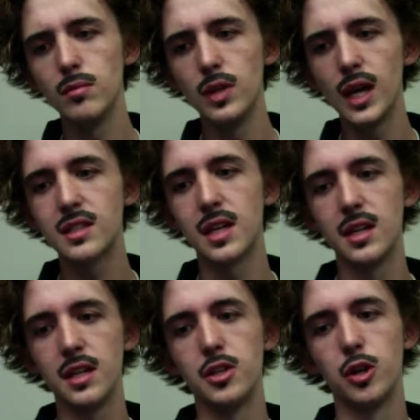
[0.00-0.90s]
Yes, I
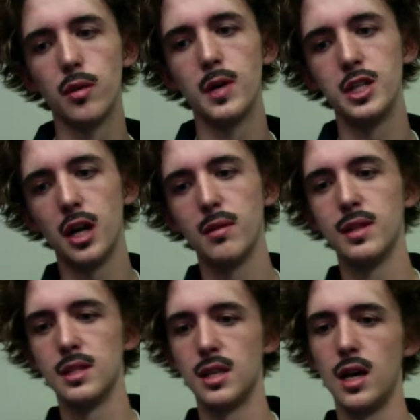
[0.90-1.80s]
did enjoy my job at
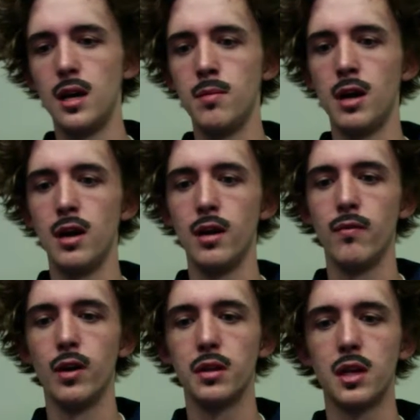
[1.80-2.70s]
the time. I
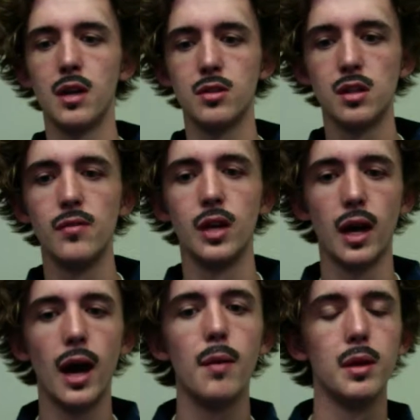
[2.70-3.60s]
felt that I was living
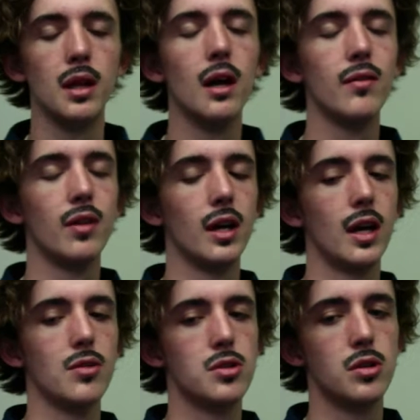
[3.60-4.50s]
a happy life, like I
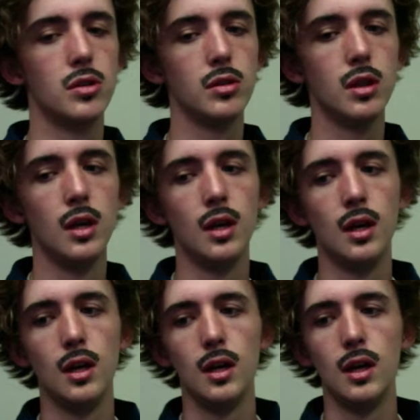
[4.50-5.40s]
was told.
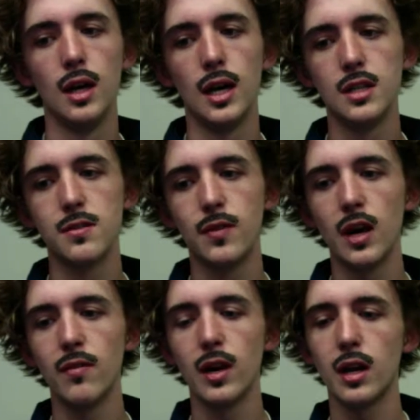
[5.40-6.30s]
As a
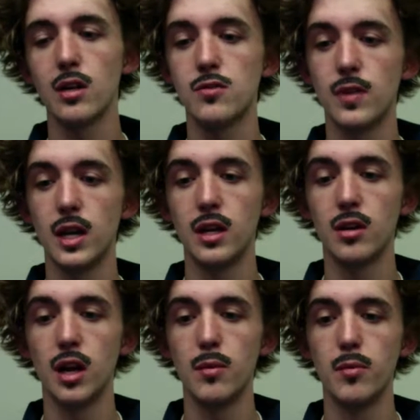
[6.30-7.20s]
firefighter, I was fighting
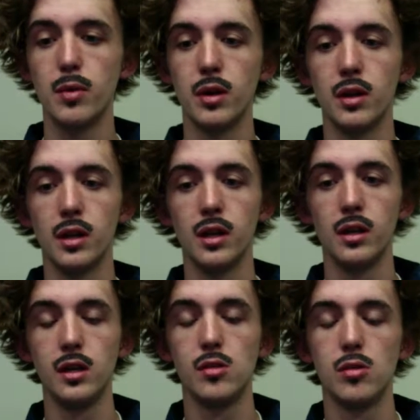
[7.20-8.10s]
crime and burning the
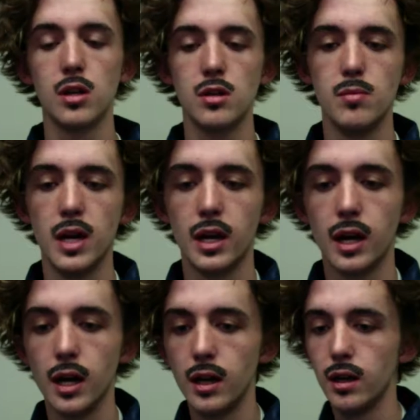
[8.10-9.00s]
illegal works of
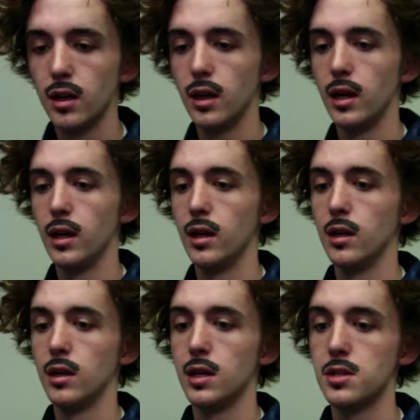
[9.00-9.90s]
mankind,
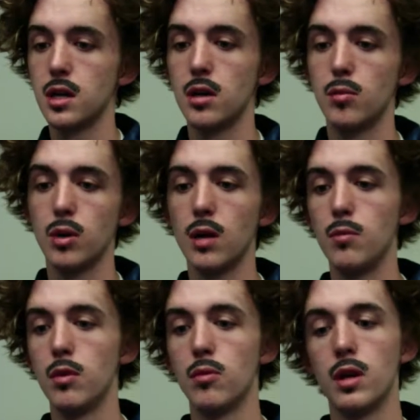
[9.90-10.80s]
and I saw no problem
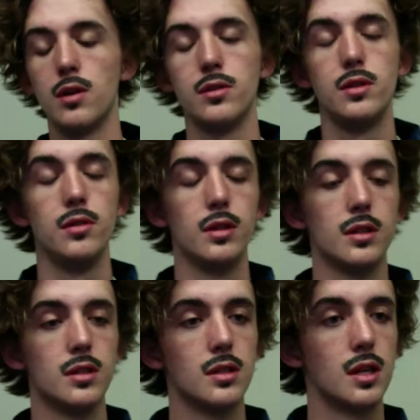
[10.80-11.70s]
with what I was doing
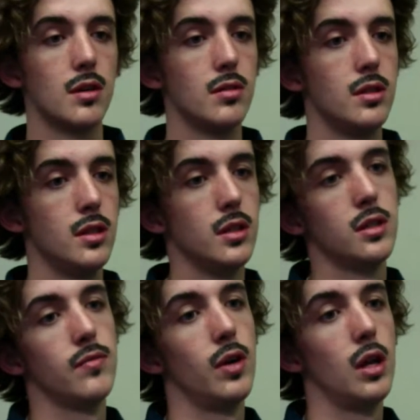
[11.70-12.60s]
since I was
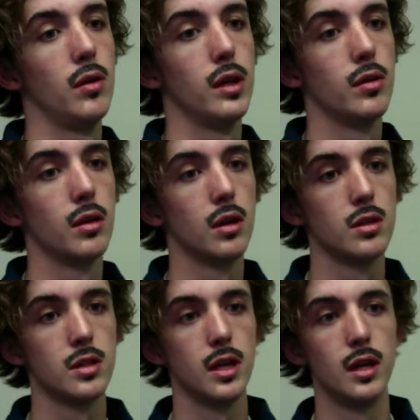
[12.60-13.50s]
just following
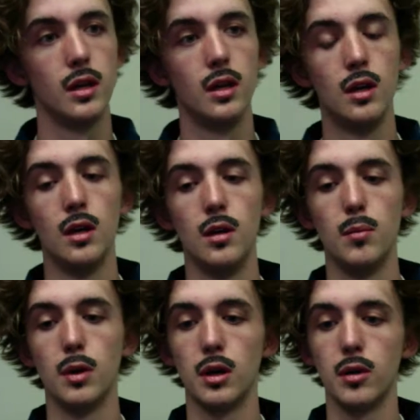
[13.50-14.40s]
orders and
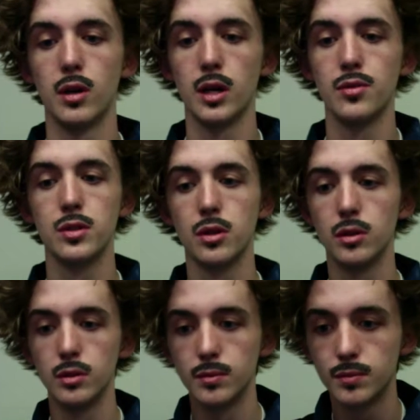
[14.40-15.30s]
burning what I was
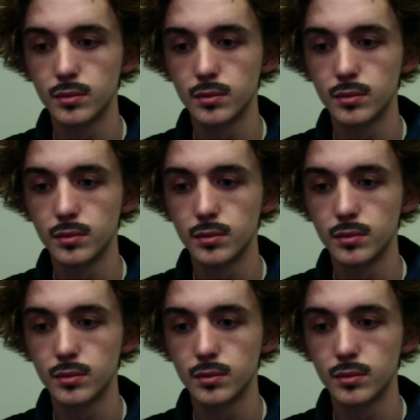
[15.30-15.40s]
told.